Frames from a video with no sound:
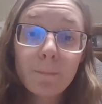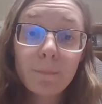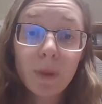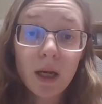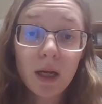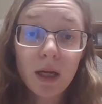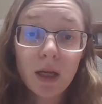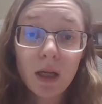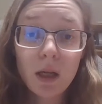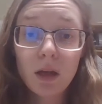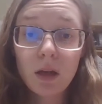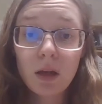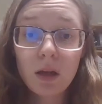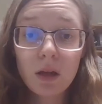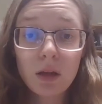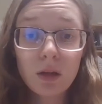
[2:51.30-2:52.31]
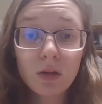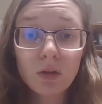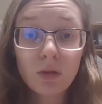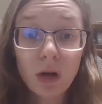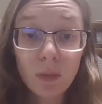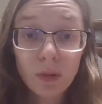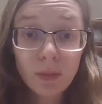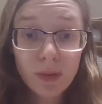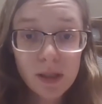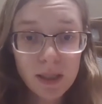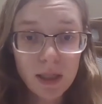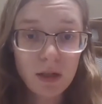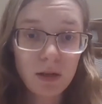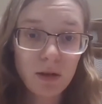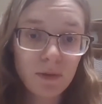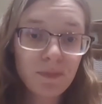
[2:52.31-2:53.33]
by Robert
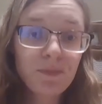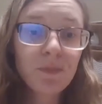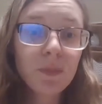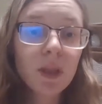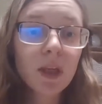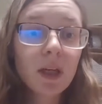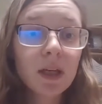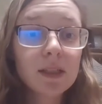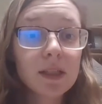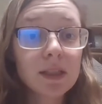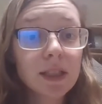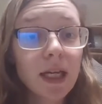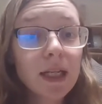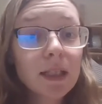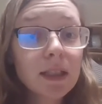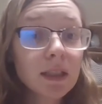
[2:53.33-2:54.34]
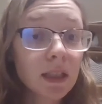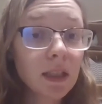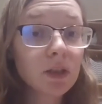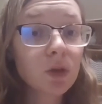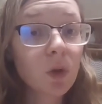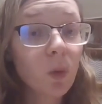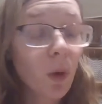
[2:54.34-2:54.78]
Marzano, is a technique to